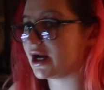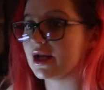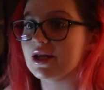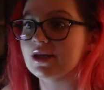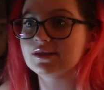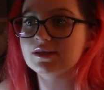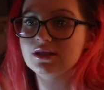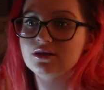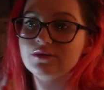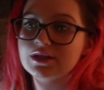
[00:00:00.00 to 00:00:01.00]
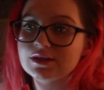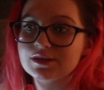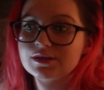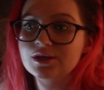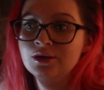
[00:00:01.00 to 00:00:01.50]
a
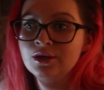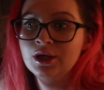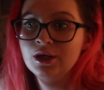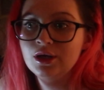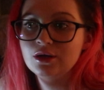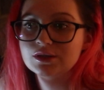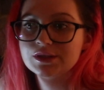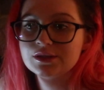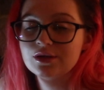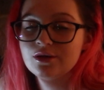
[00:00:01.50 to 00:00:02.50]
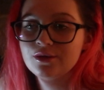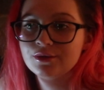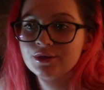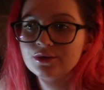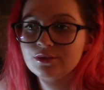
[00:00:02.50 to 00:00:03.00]
series, was it earlier on
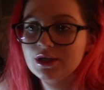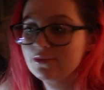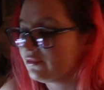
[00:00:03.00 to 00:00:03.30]
in the week,